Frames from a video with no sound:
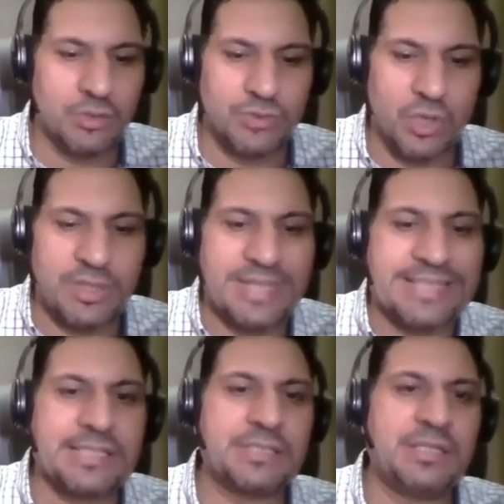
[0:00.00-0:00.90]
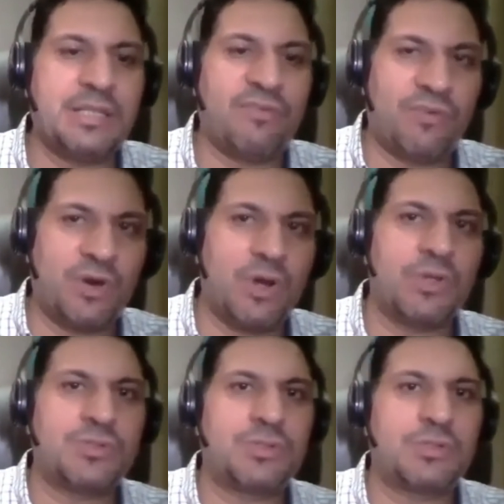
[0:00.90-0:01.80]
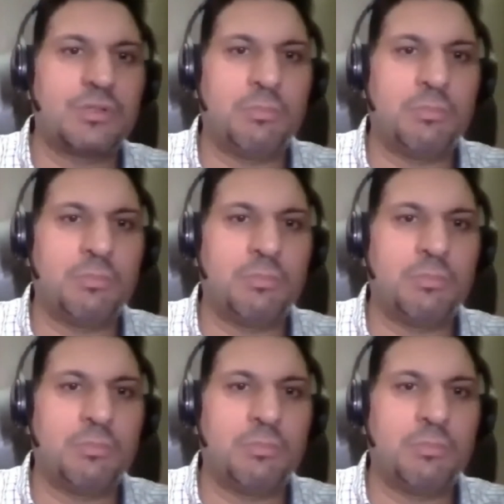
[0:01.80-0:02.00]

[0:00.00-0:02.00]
So this is the first